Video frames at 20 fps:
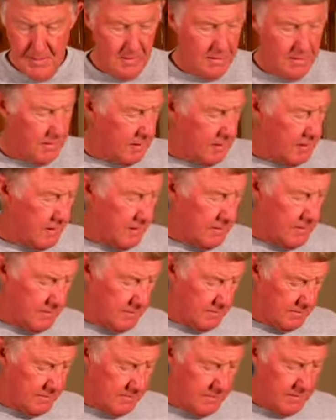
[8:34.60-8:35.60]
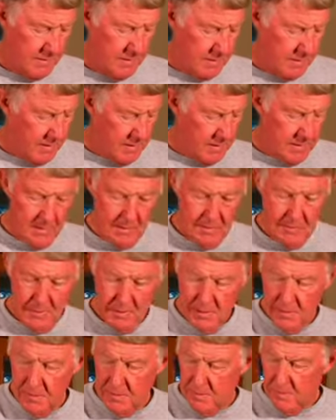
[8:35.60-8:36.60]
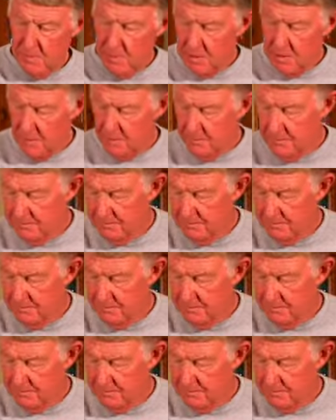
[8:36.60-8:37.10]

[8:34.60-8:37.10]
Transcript: Then I'll do another tomato.